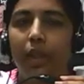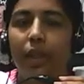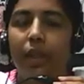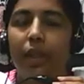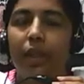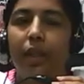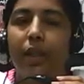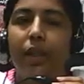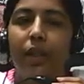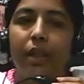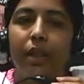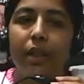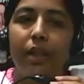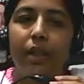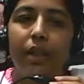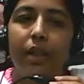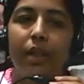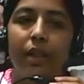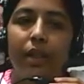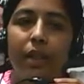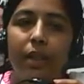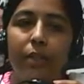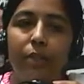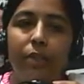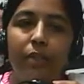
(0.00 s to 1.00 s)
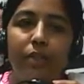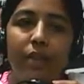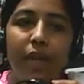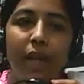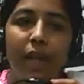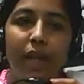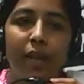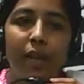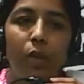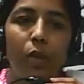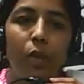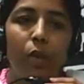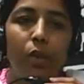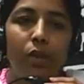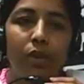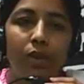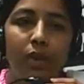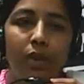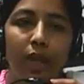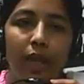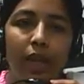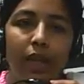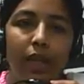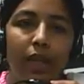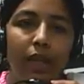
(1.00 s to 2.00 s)
Leaves dicots
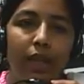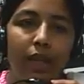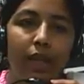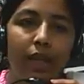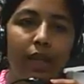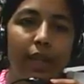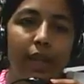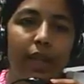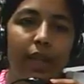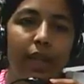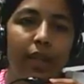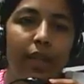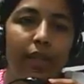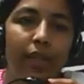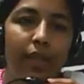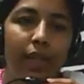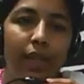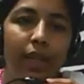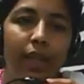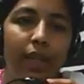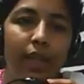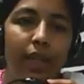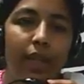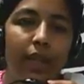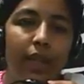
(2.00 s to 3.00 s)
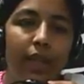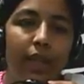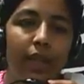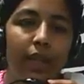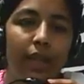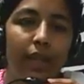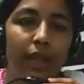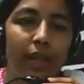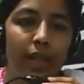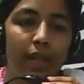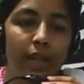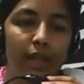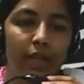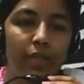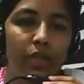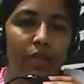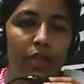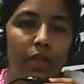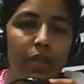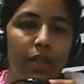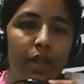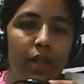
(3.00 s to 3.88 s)
and like scaly and large.